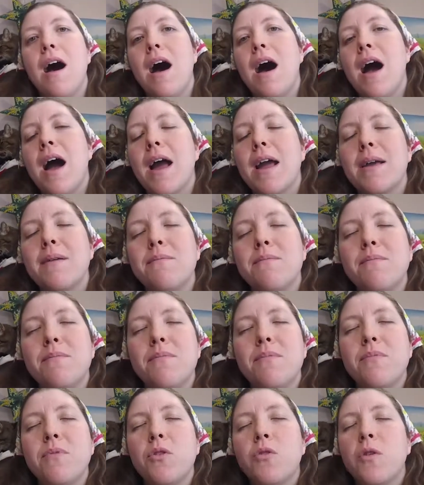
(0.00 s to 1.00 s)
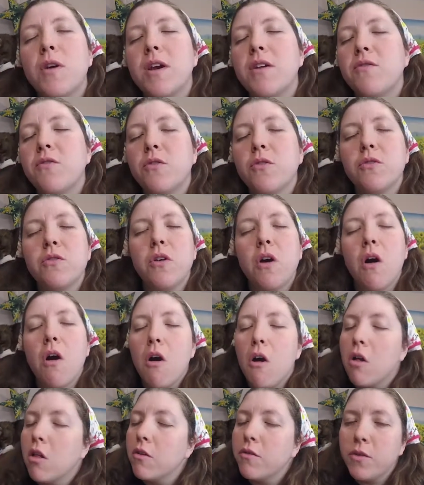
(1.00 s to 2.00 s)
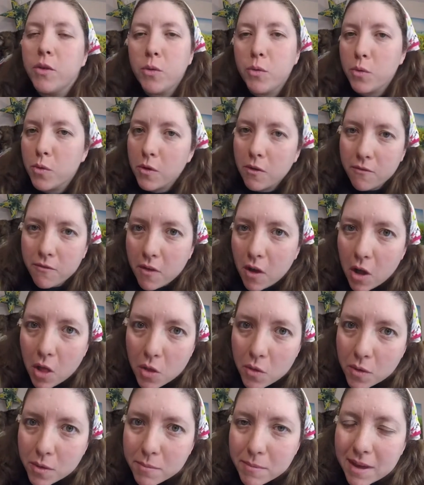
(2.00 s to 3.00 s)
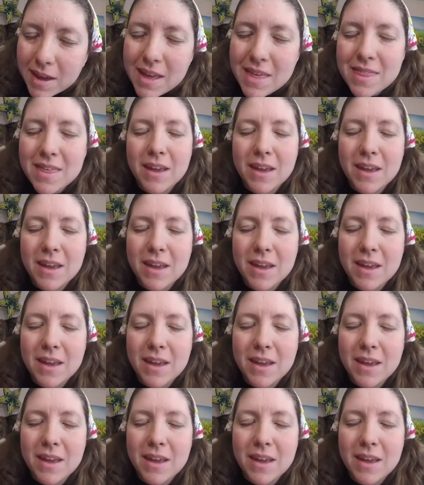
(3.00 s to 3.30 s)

I'm grateful to all of you who are following me.